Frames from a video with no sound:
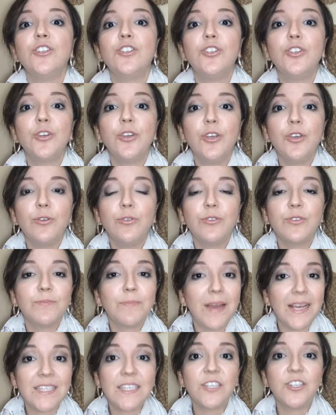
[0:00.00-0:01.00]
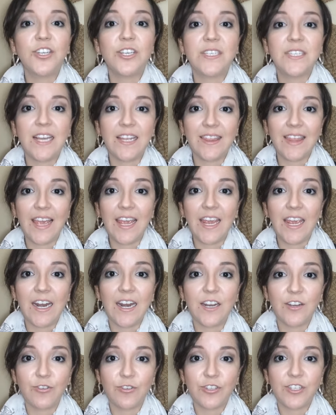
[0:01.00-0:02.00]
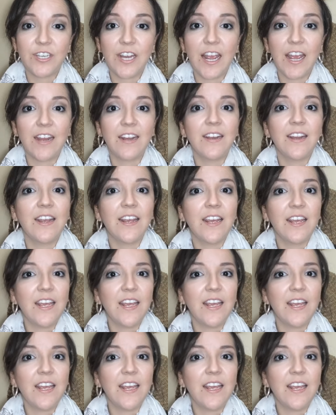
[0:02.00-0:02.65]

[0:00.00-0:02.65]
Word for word: to use messages that they can understand,